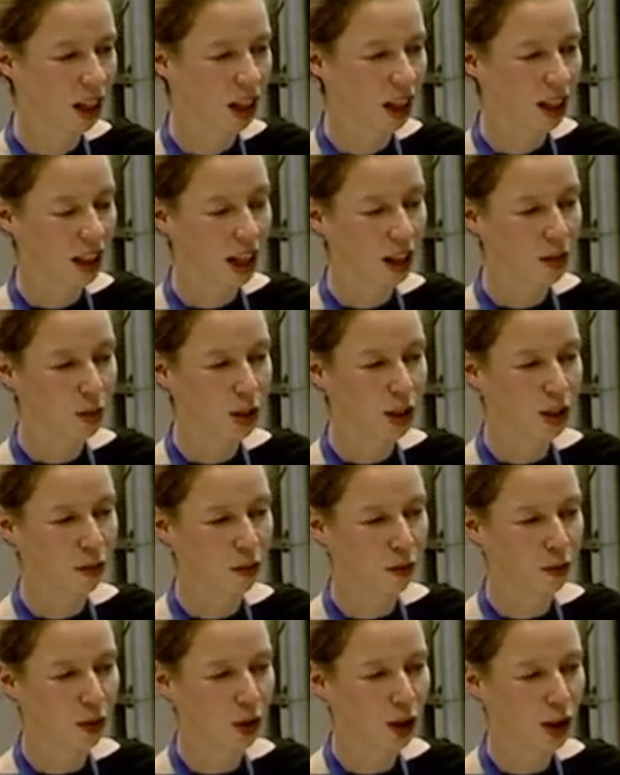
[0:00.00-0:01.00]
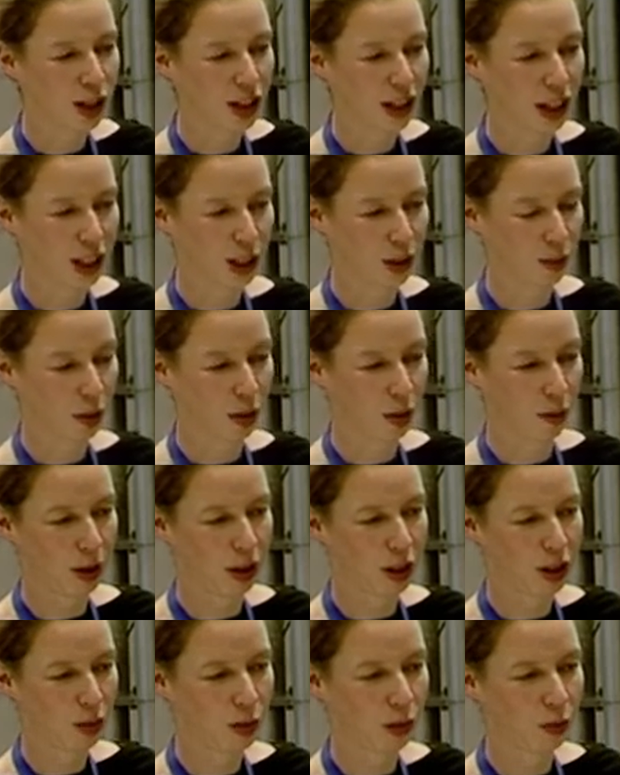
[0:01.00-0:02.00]
That was the first
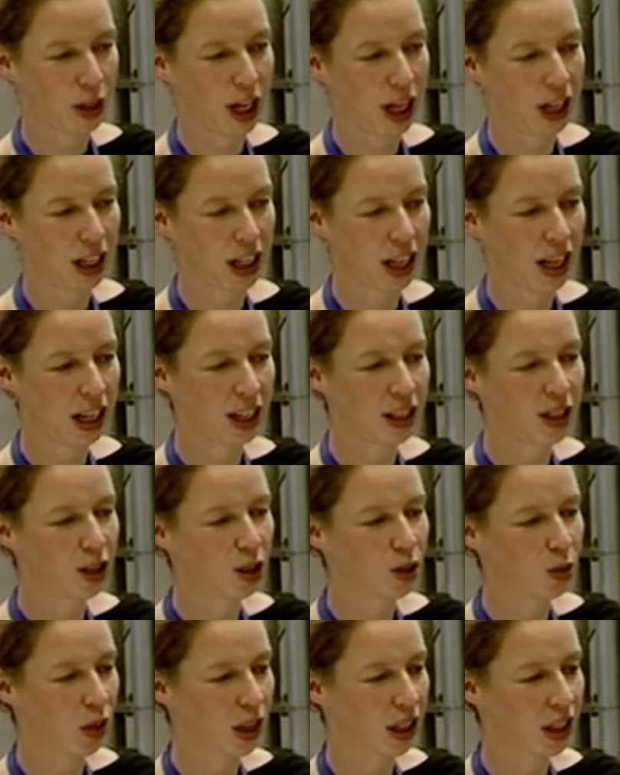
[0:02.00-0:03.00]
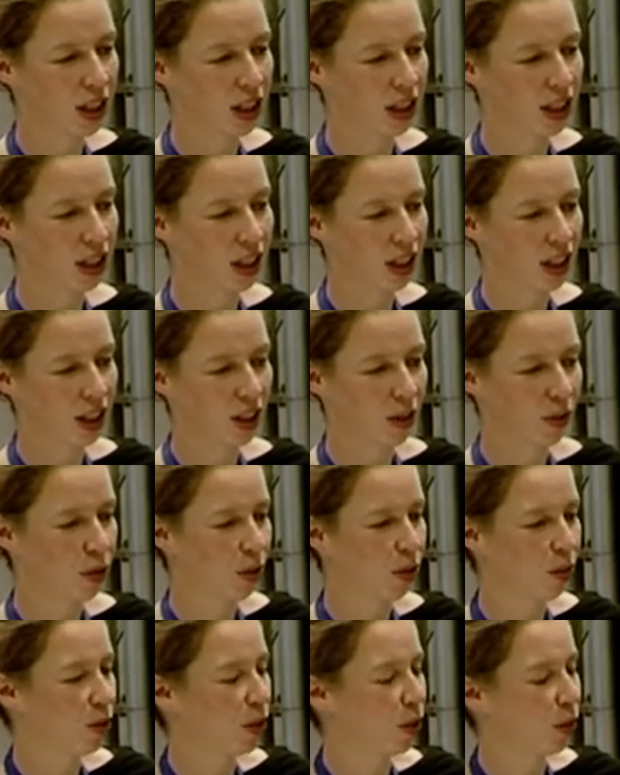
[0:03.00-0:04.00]
experiment. So we had the 80-20 and the
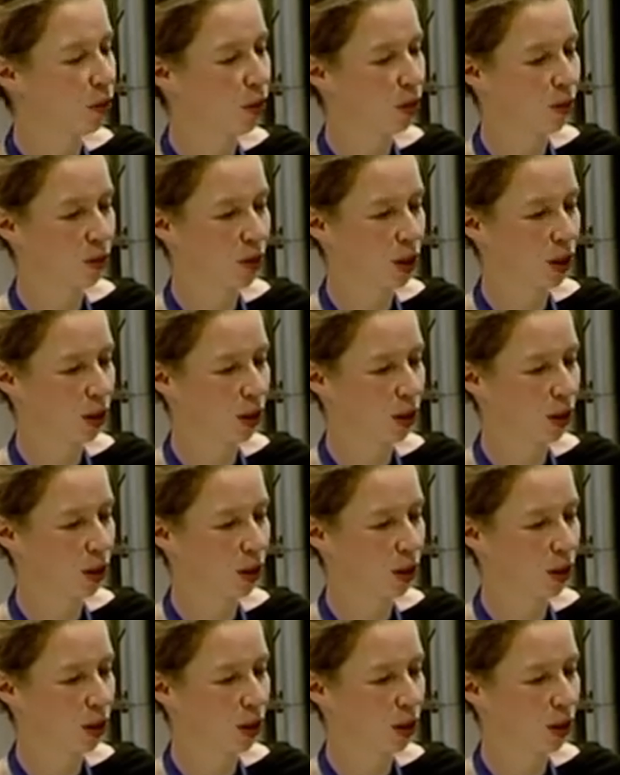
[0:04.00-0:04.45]
50-50